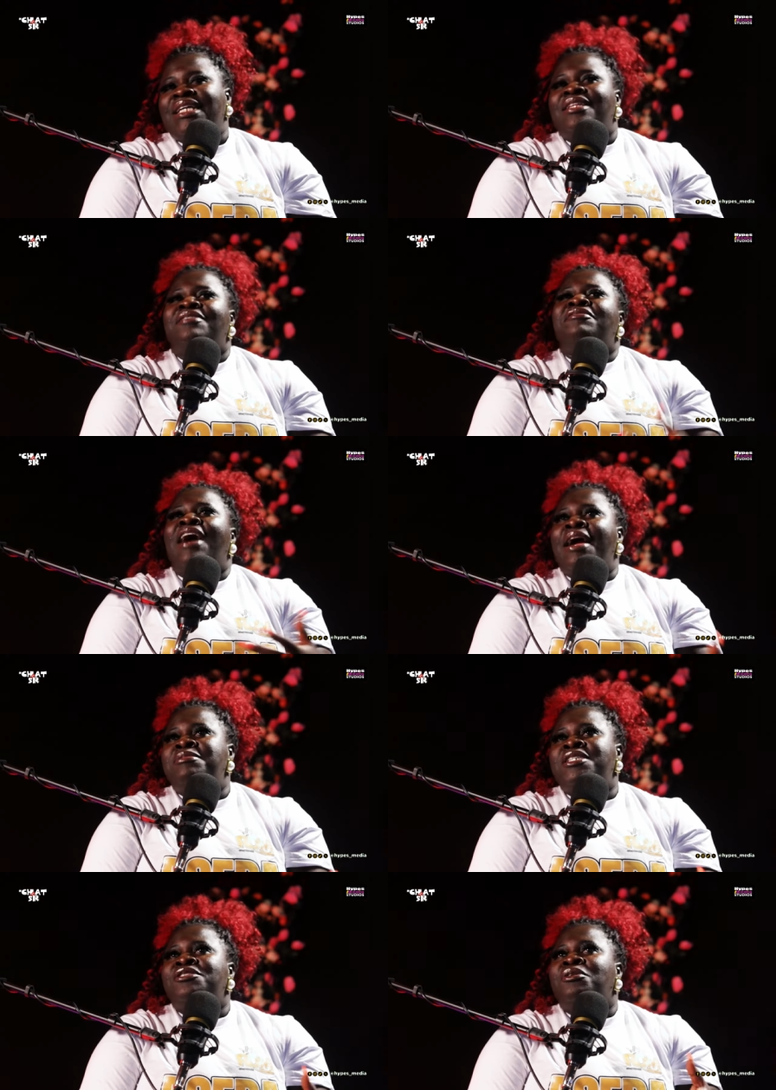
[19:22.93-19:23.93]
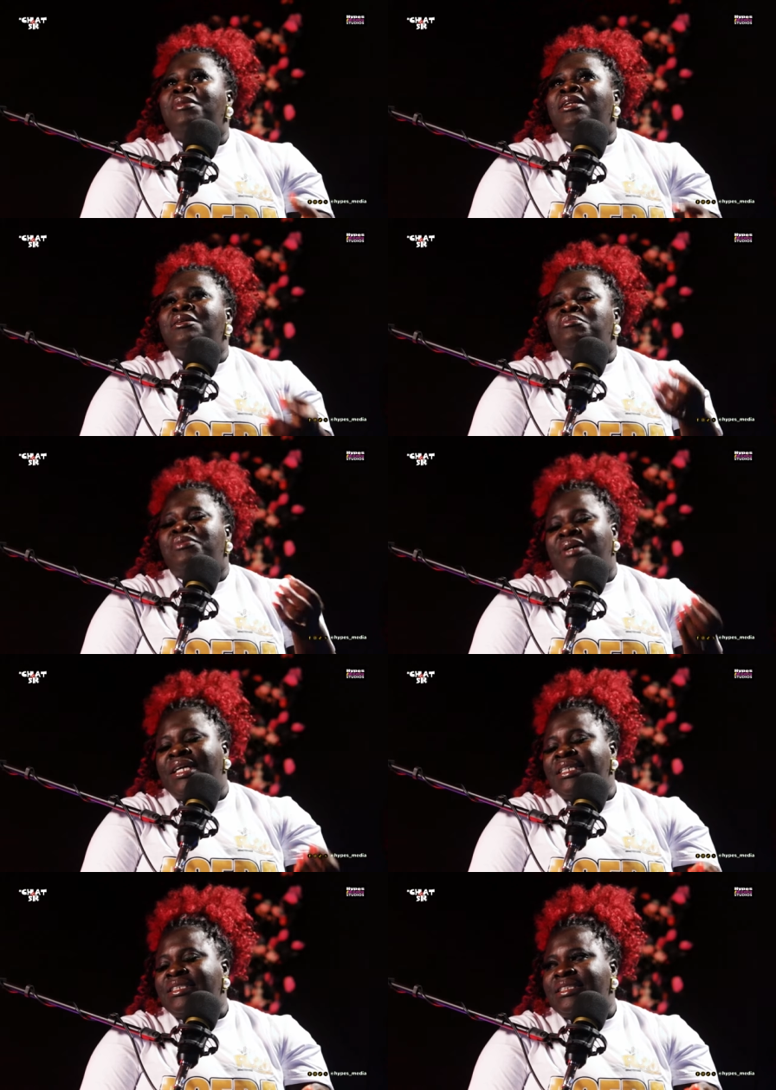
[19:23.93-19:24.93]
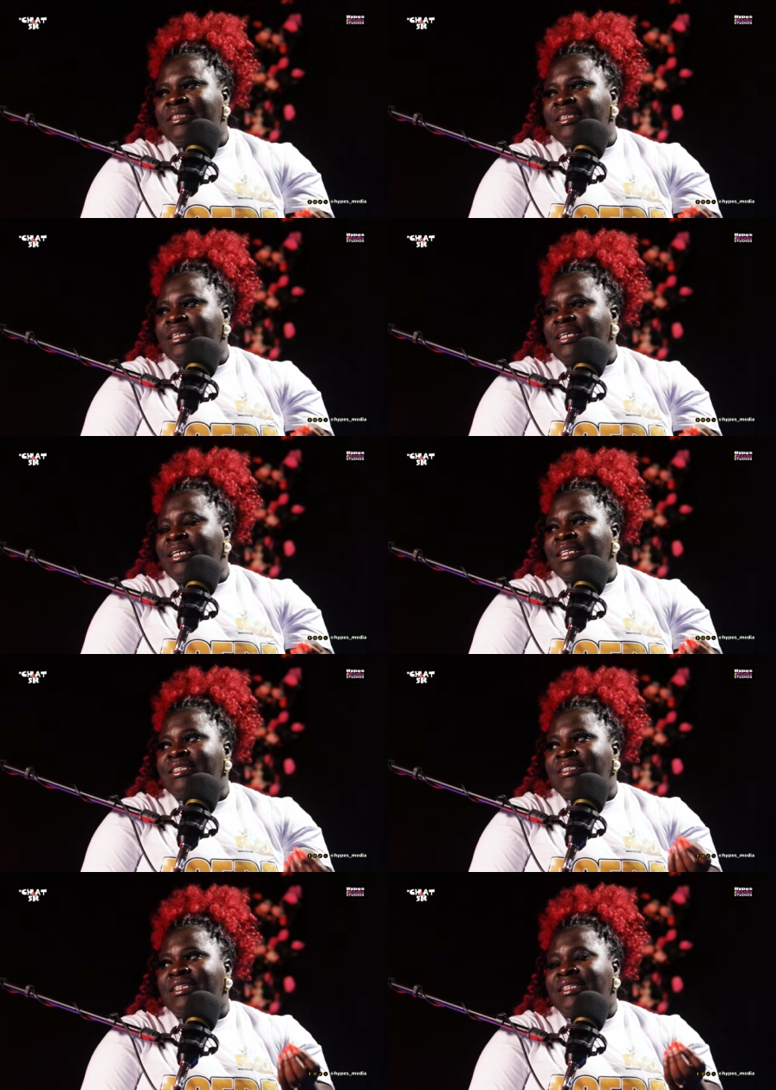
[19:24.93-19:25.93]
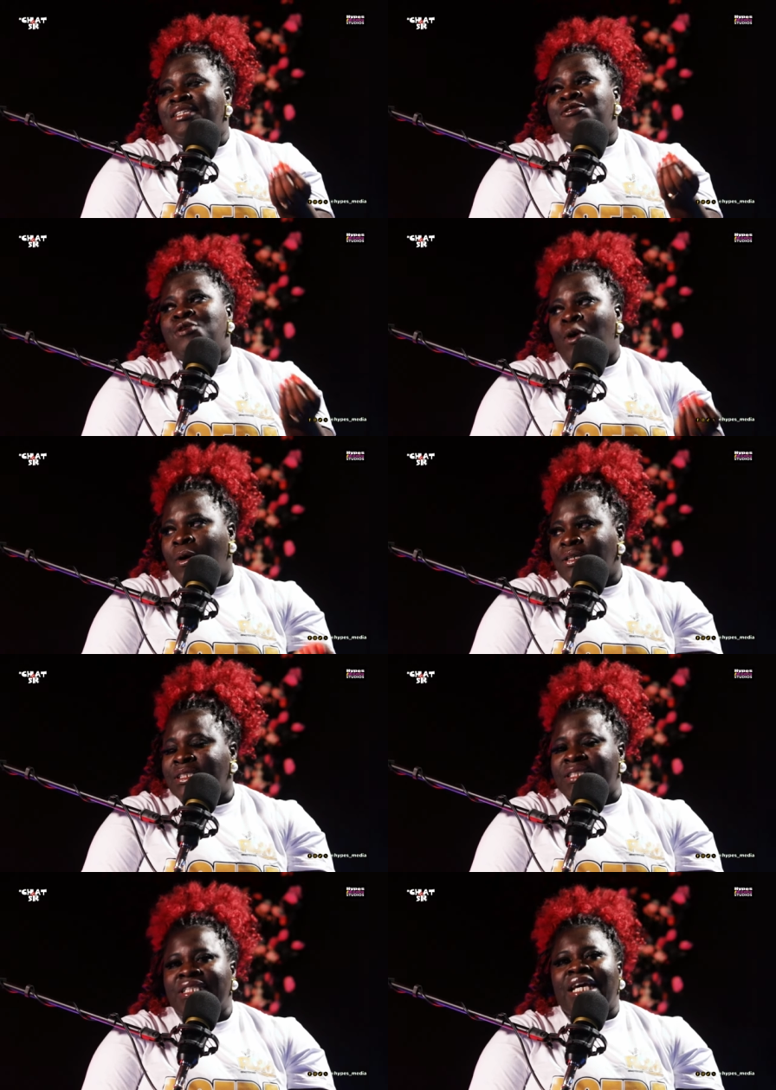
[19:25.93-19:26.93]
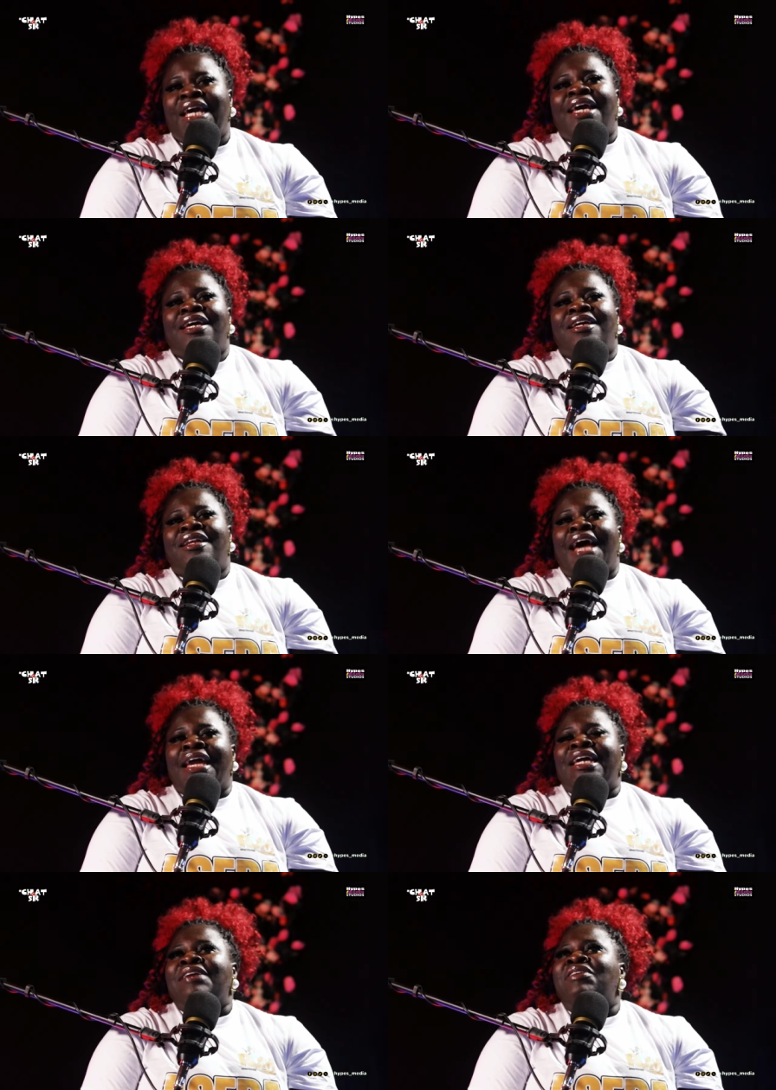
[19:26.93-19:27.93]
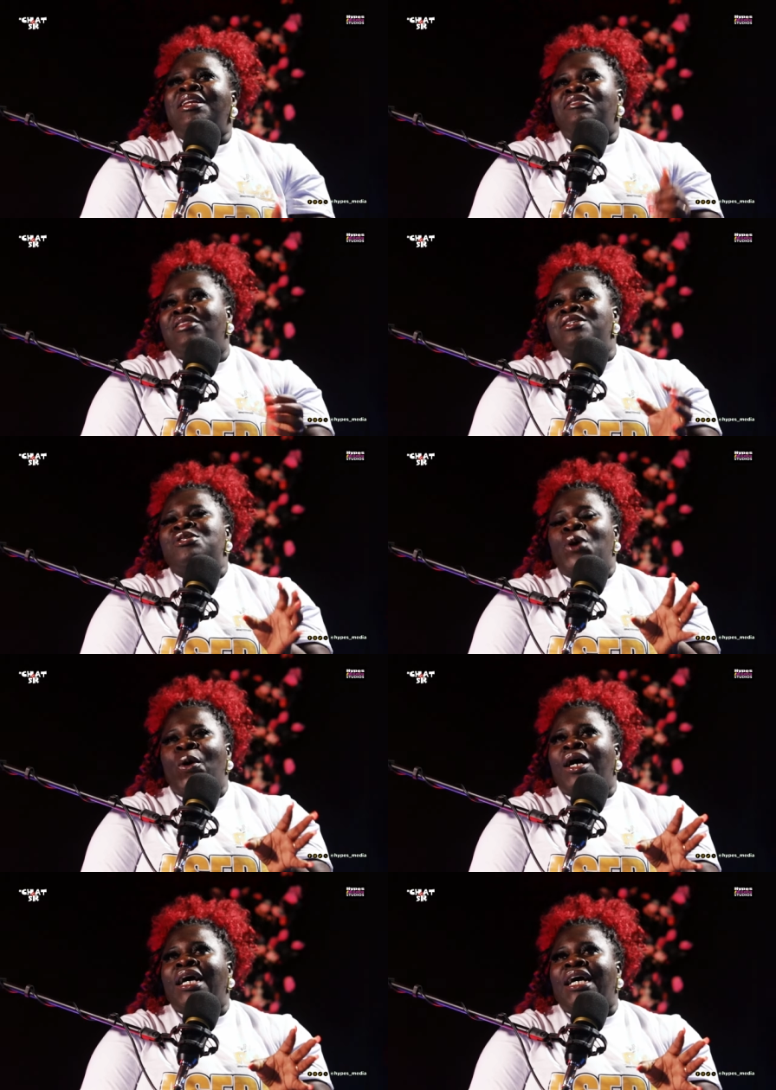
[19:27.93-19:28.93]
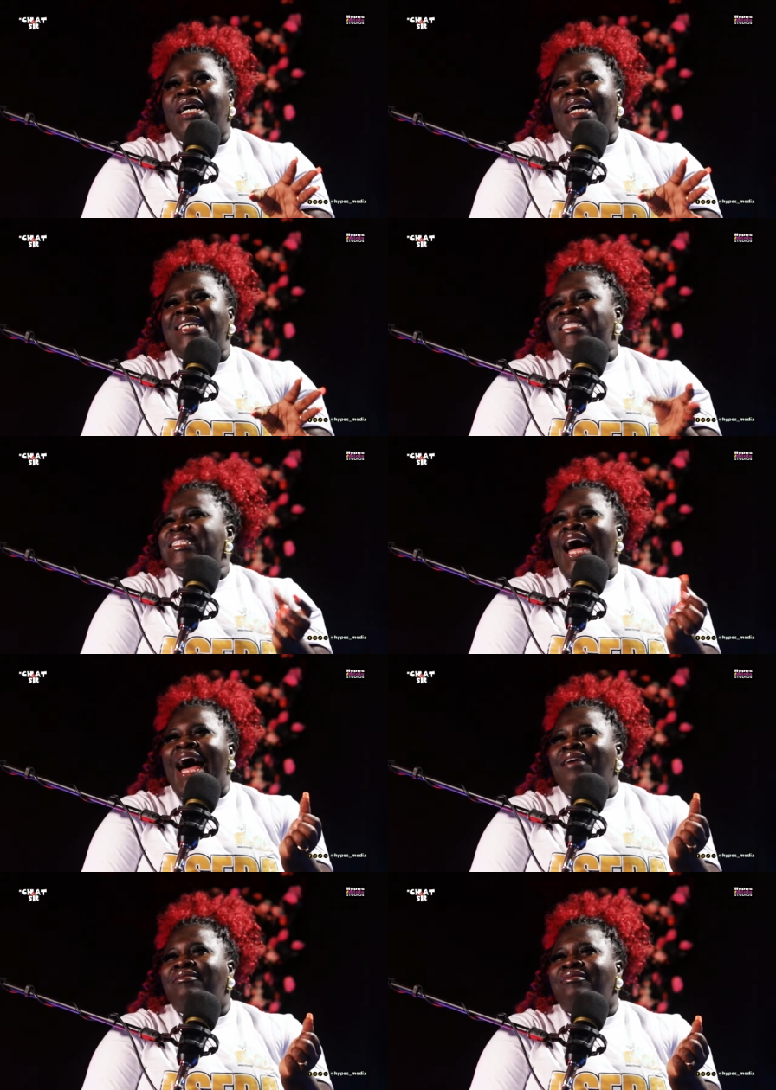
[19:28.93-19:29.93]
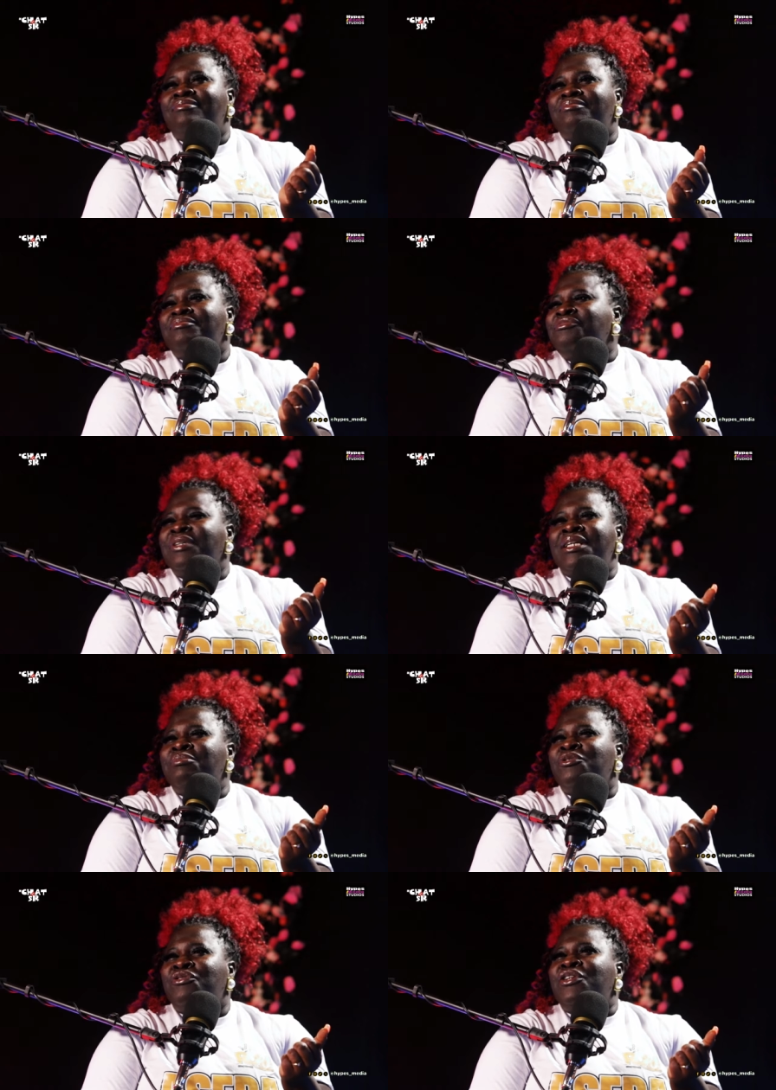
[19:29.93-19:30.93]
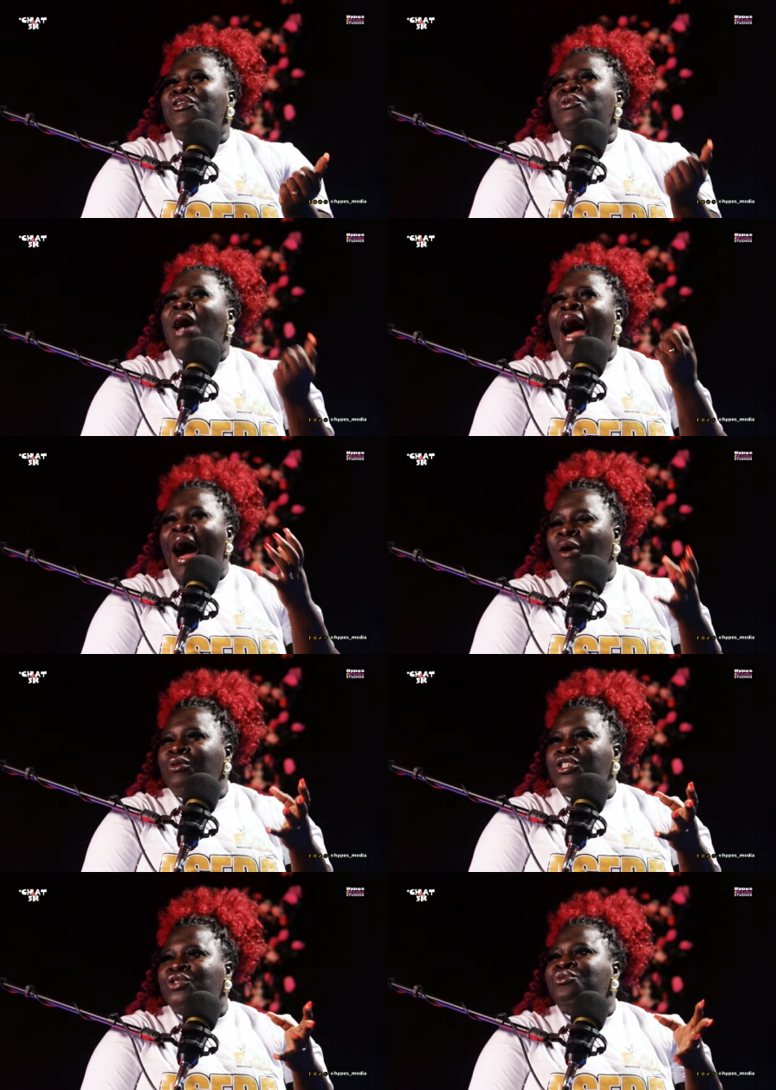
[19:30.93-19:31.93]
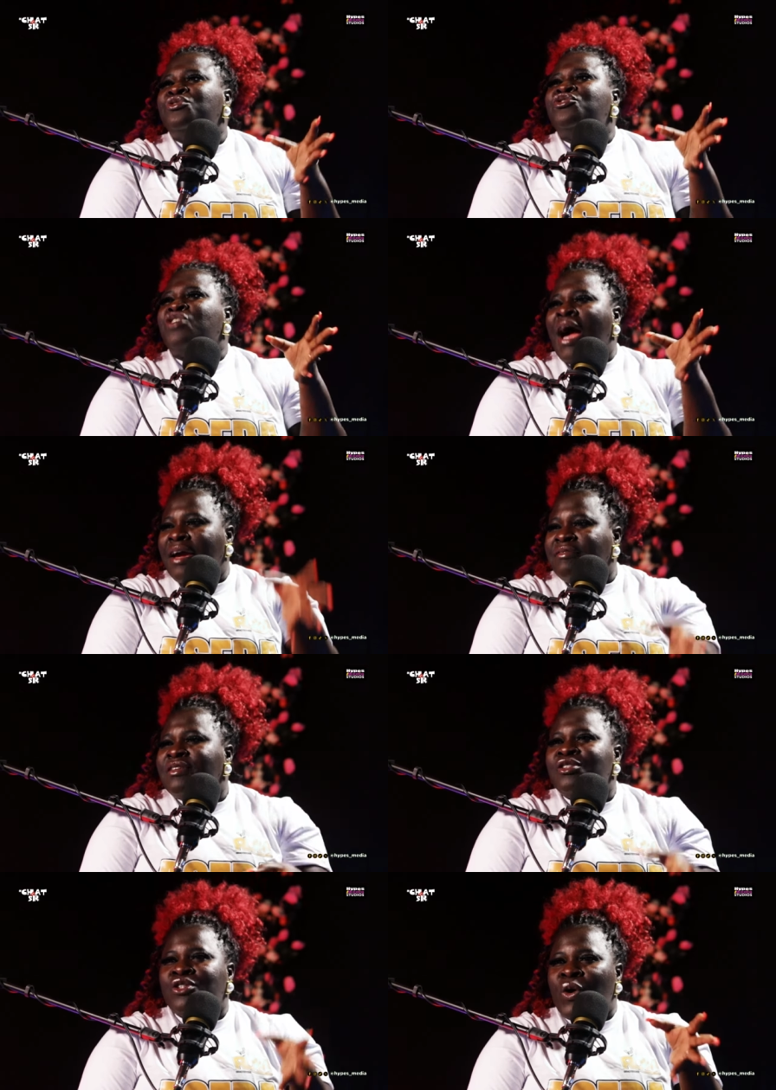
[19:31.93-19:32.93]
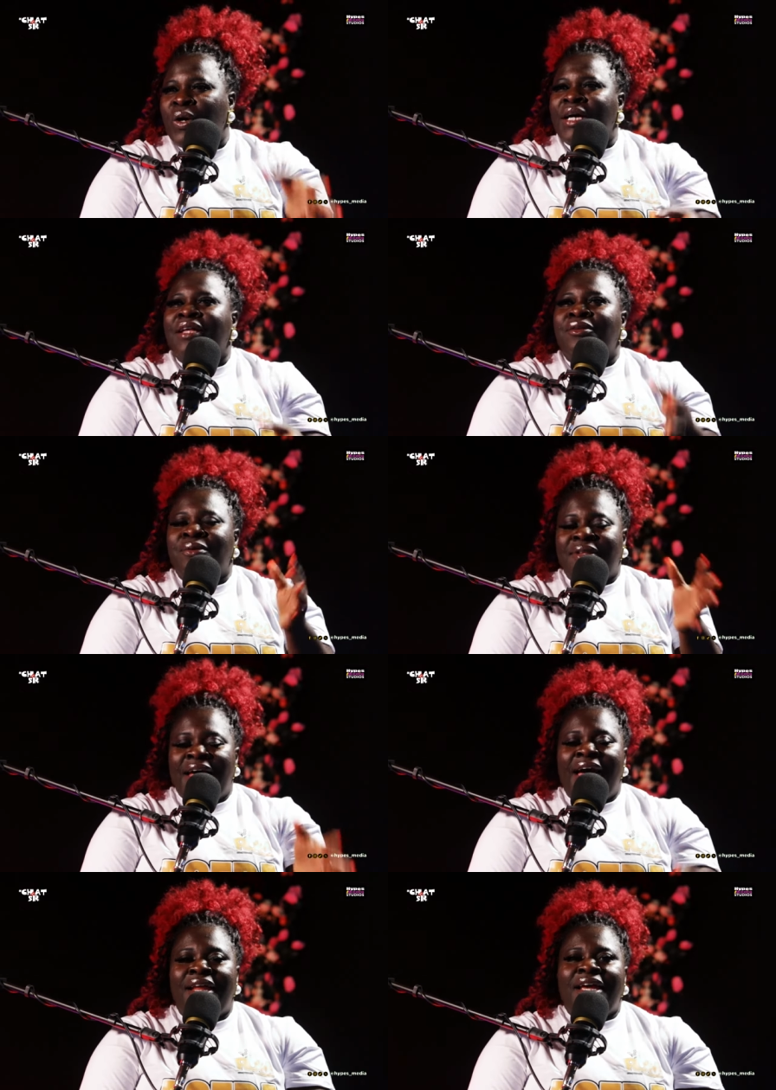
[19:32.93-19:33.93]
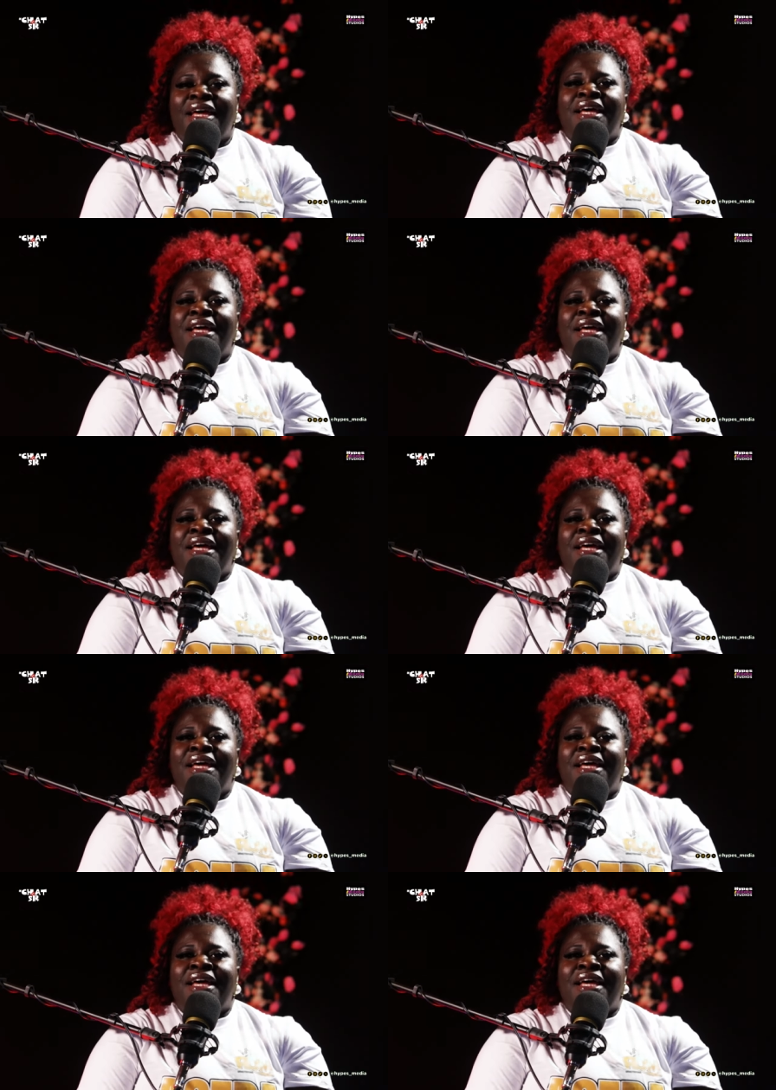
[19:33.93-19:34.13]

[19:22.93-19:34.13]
The vibe she normally brings in in the song. songs. Like even if the song is not really moving you, how she would drive the mm. song and all that.